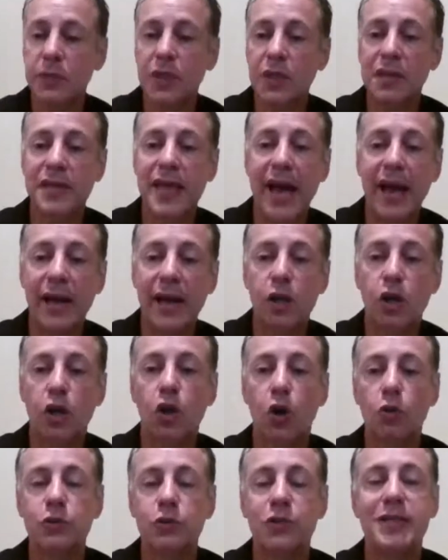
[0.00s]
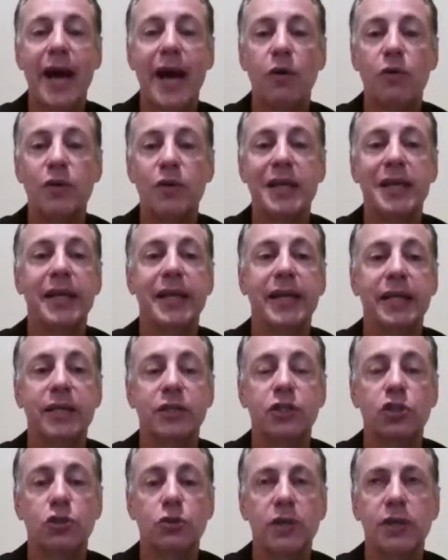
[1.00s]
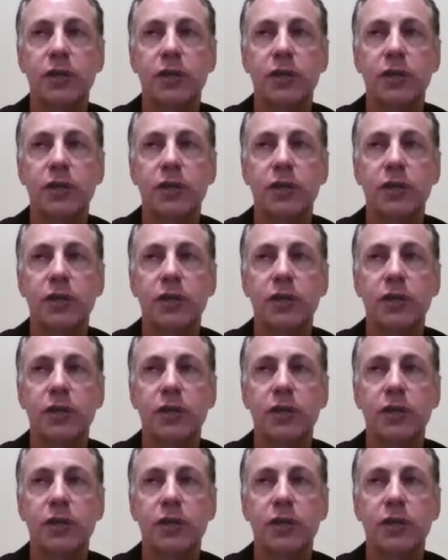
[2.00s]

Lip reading: that goes down in history.